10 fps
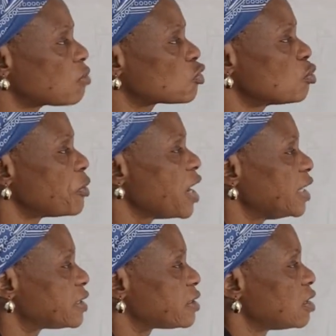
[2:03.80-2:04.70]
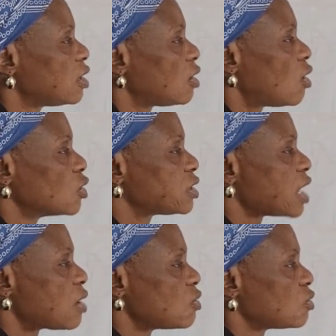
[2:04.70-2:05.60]
from group 8 or
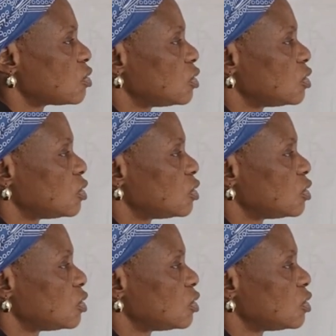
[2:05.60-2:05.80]
0.